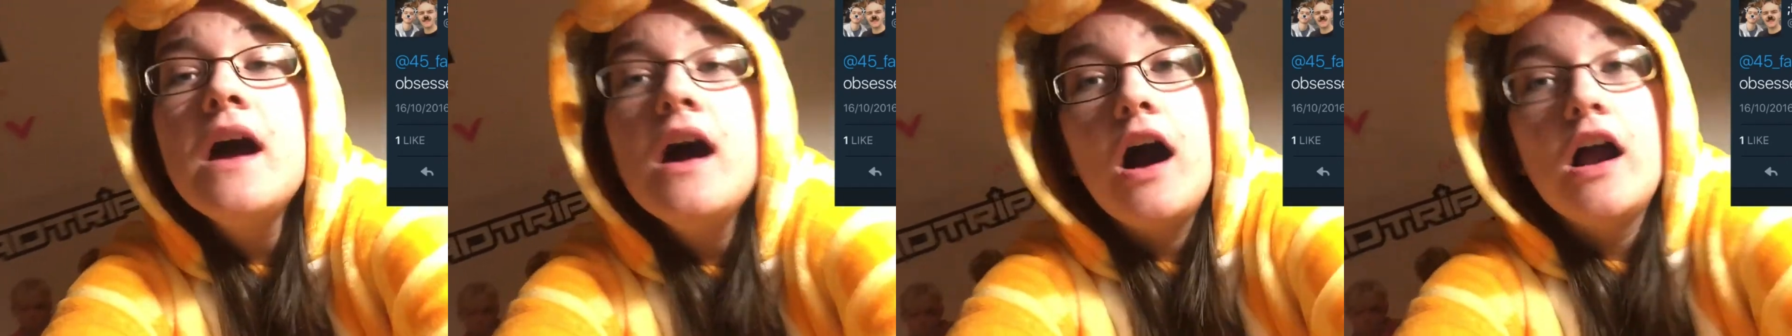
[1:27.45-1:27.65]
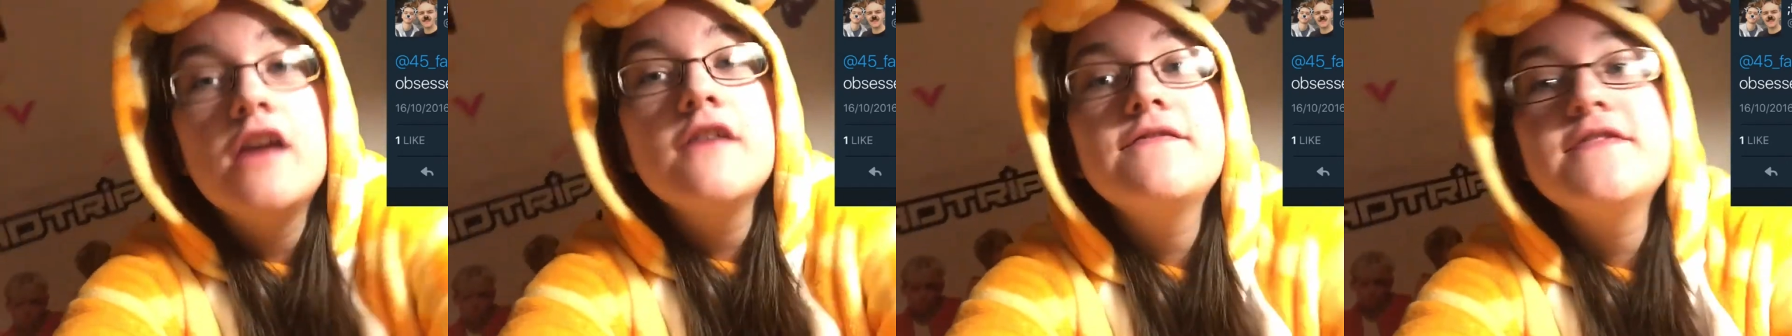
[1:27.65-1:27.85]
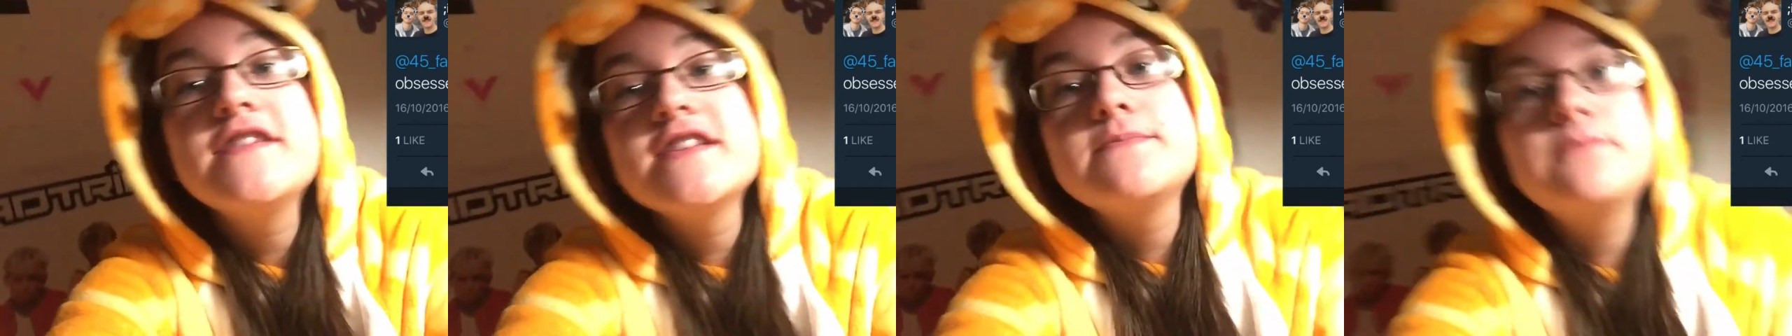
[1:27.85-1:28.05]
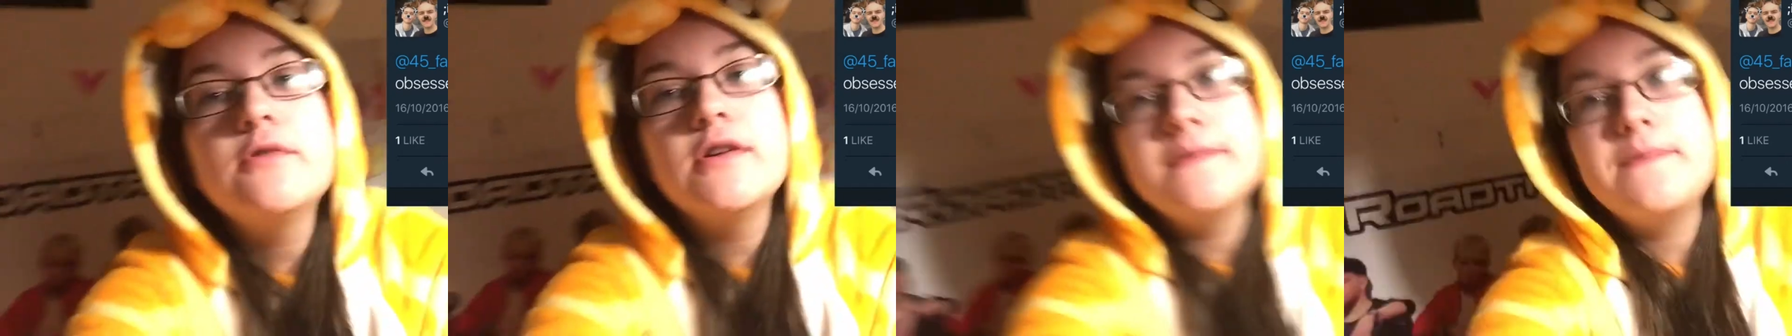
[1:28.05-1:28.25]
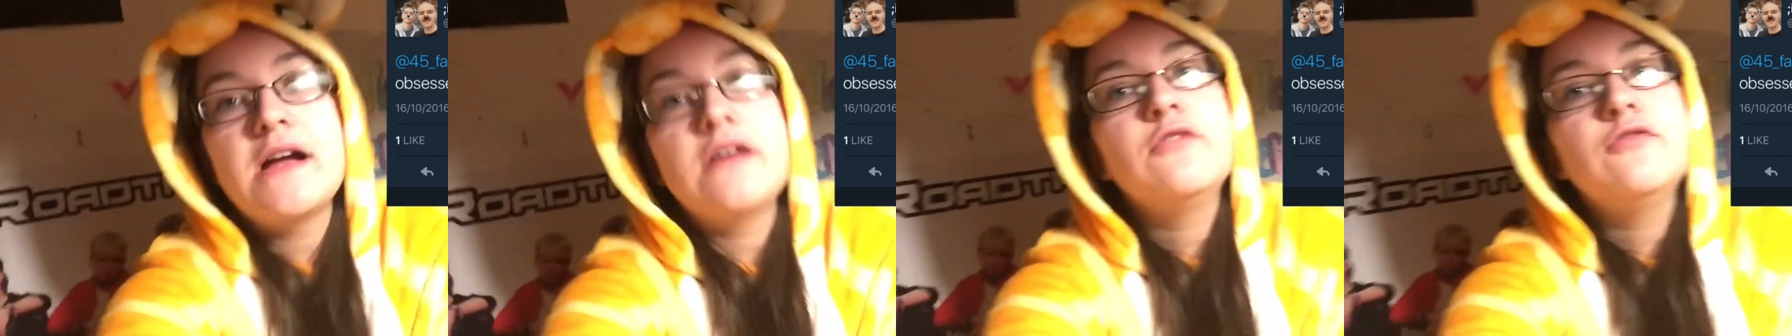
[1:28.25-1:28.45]
I love this
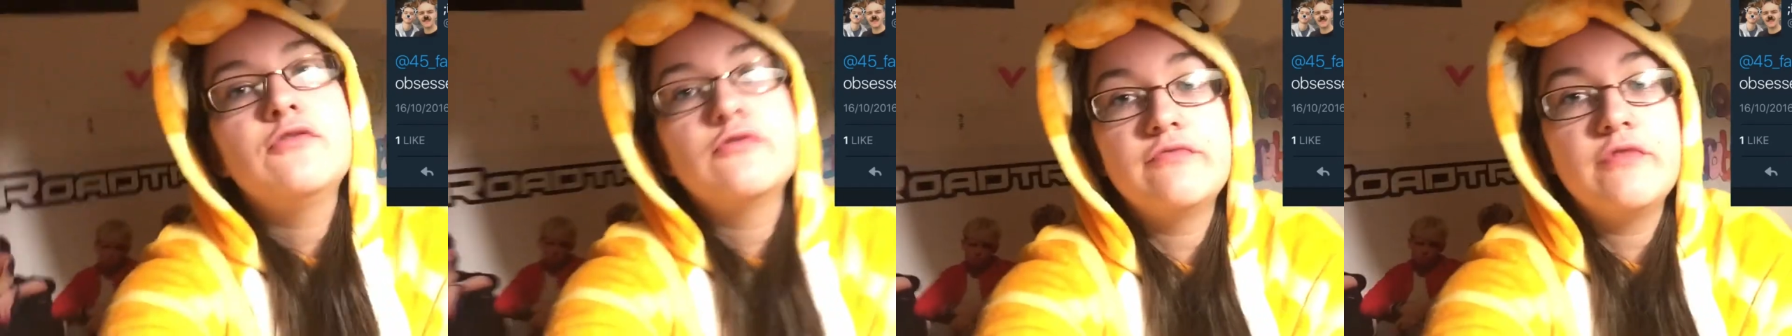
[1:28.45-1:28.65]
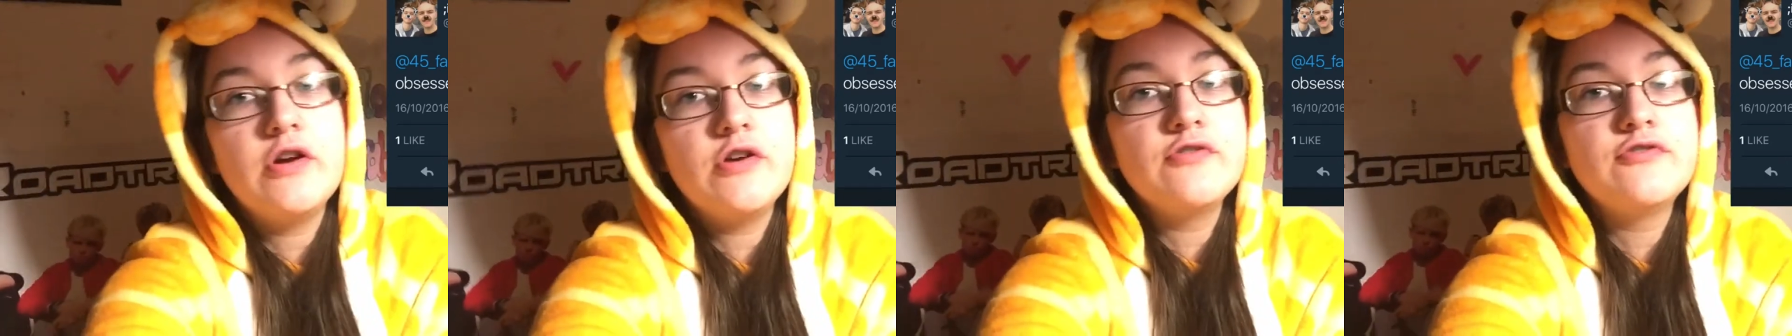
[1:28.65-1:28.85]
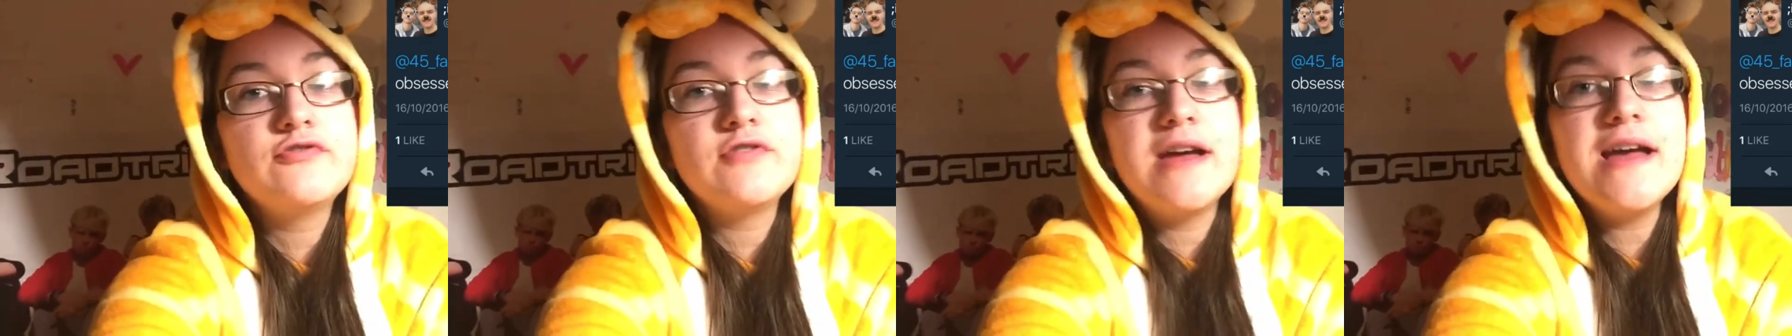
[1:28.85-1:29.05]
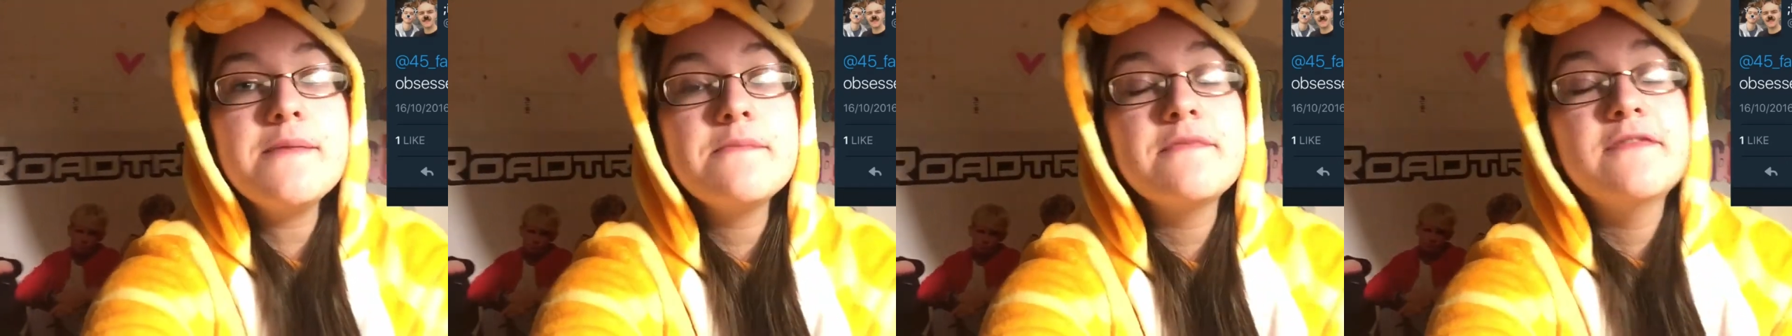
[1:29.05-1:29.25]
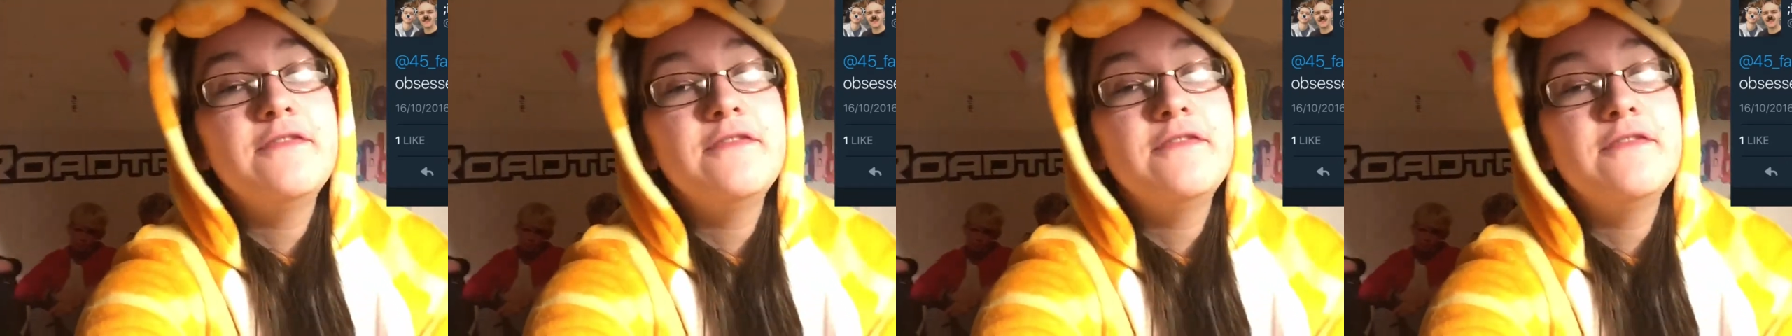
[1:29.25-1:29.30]
boy band called Road Trip.